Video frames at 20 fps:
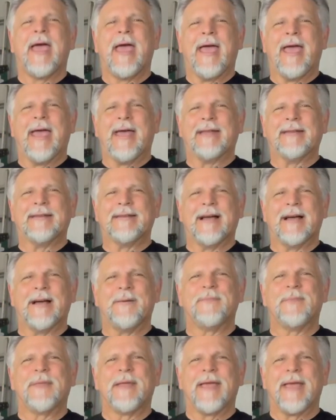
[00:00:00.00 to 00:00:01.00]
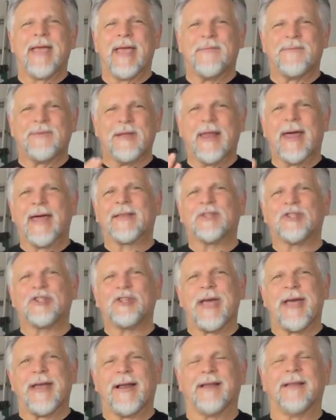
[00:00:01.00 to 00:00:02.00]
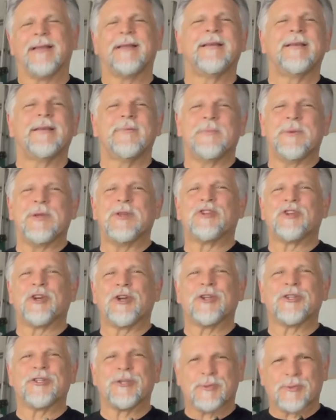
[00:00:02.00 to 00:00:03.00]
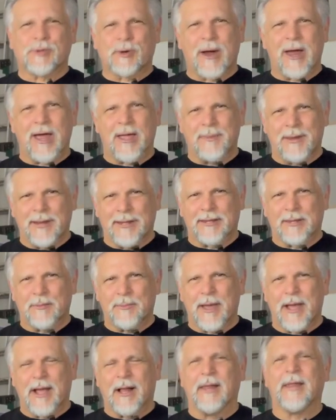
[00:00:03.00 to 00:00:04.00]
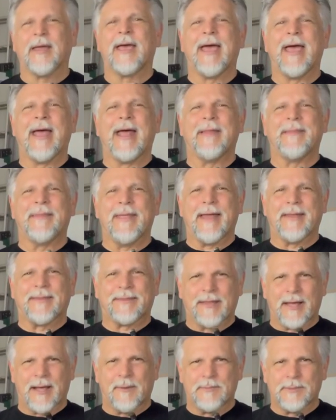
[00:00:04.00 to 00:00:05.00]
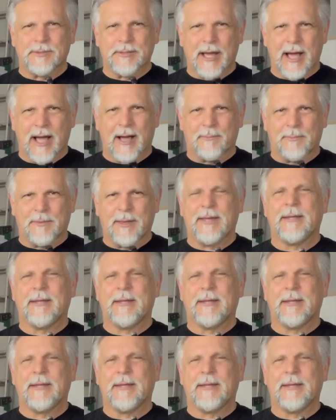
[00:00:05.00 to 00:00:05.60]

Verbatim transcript: And uh, if you like the channel, be sure to subscribe, hit the bell, and that thumbs up.